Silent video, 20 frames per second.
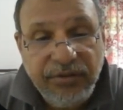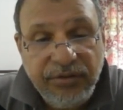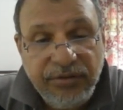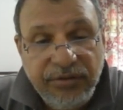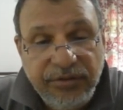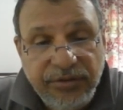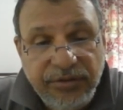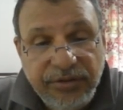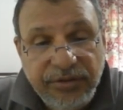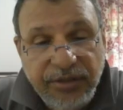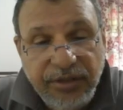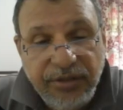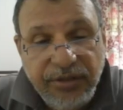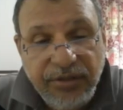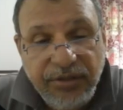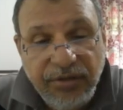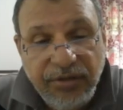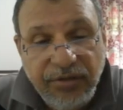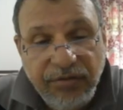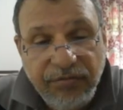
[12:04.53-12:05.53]

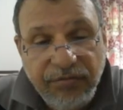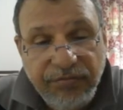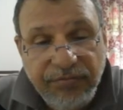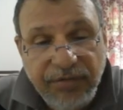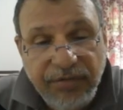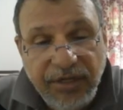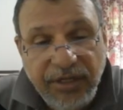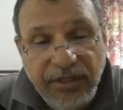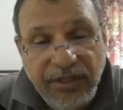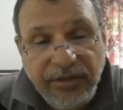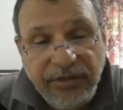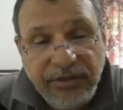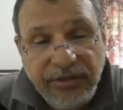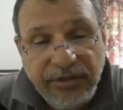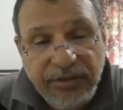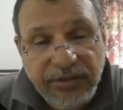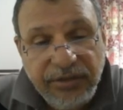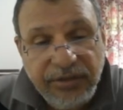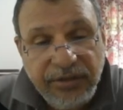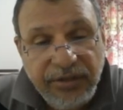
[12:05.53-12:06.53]
center of mass.
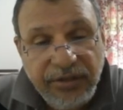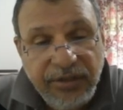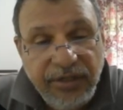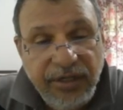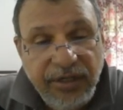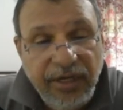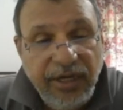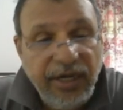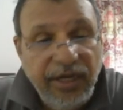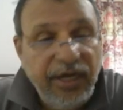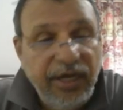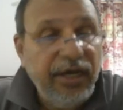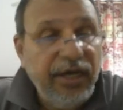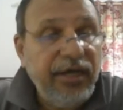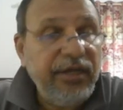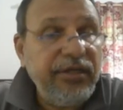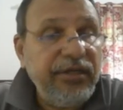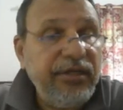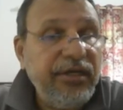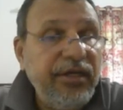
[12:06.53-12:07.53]

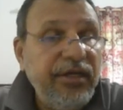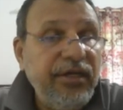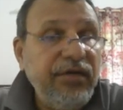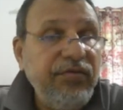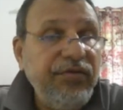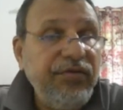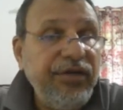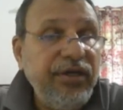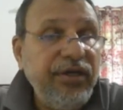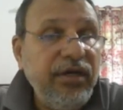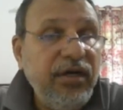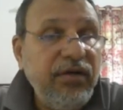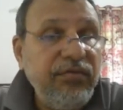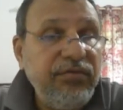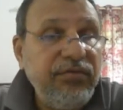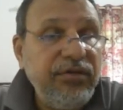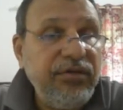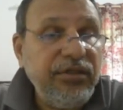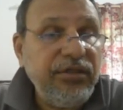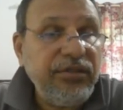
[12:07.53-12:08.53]
And then we
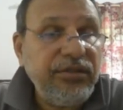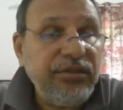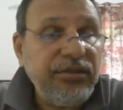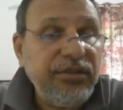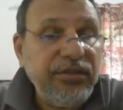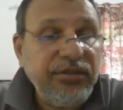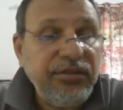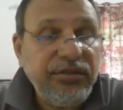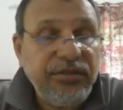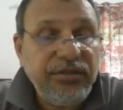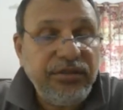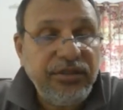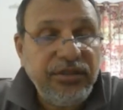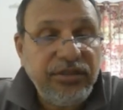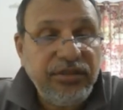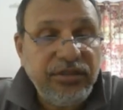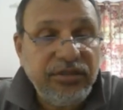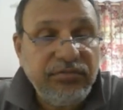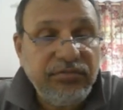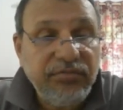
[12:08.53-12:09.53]
have this
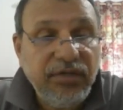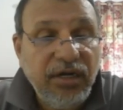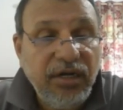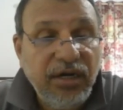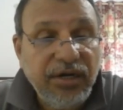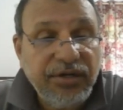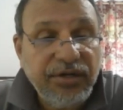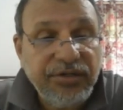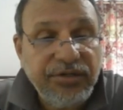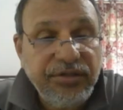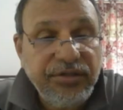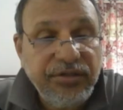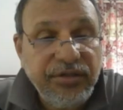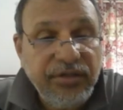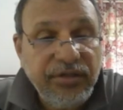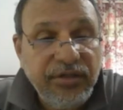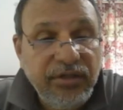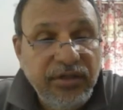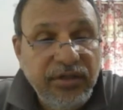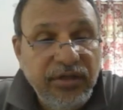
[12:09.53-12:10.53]
distance marked
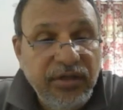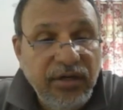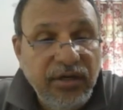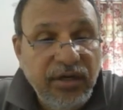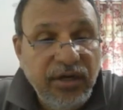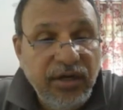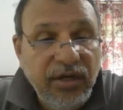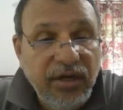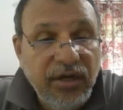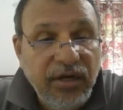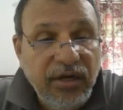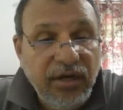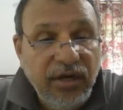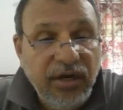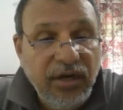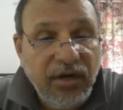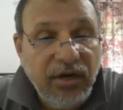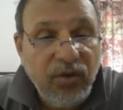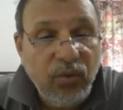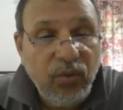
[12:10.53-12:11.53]

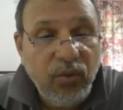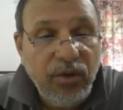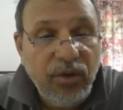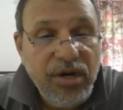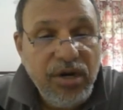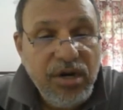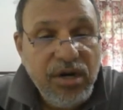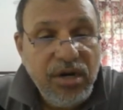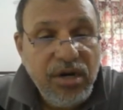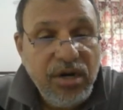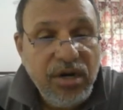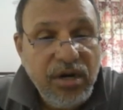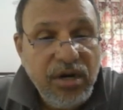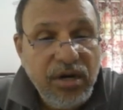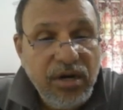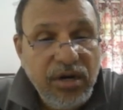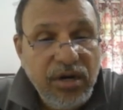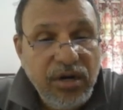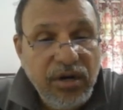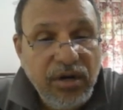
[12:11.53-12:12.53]
r1.
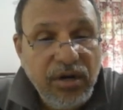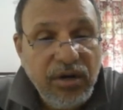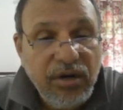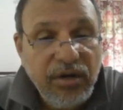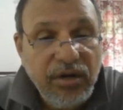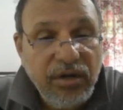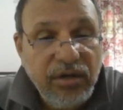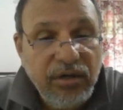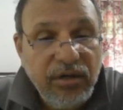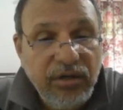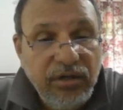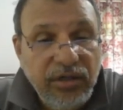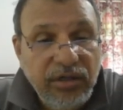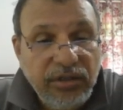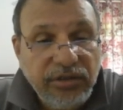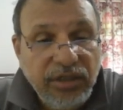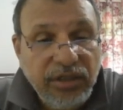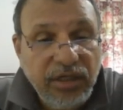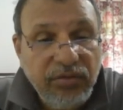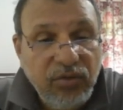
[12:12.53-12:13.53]

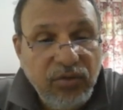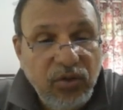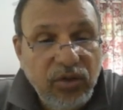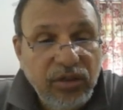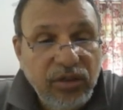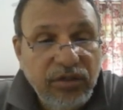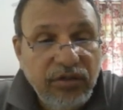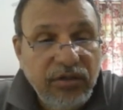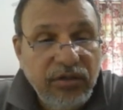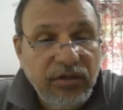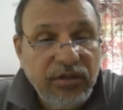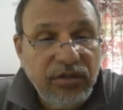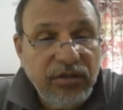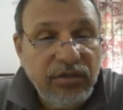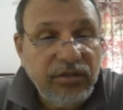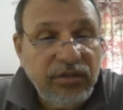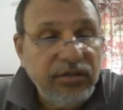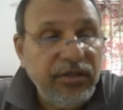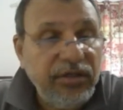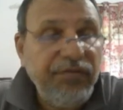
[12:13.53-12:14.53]
Let's have all the
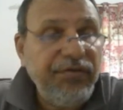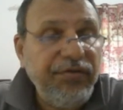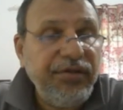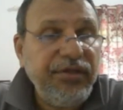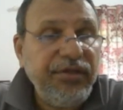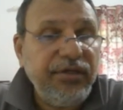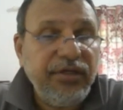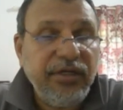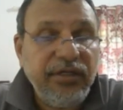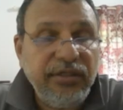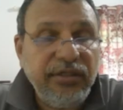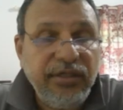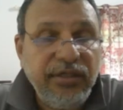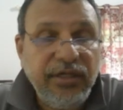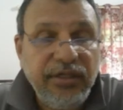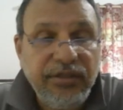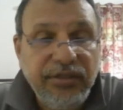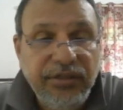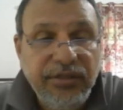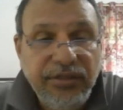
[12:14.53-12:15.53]
everything,
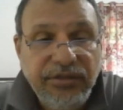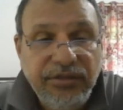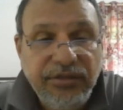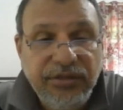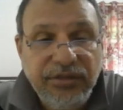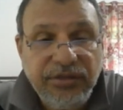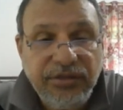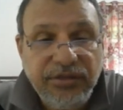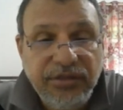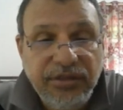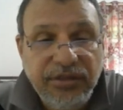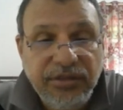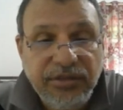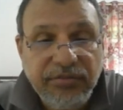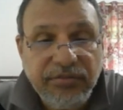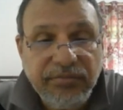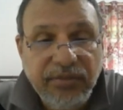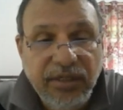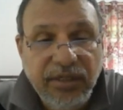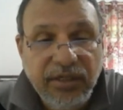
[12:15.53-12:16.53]
and this distance
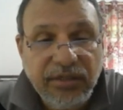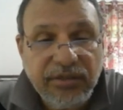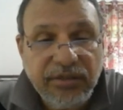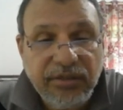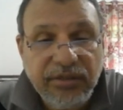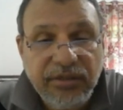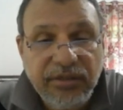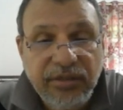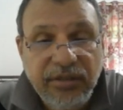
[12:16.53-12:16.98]
marked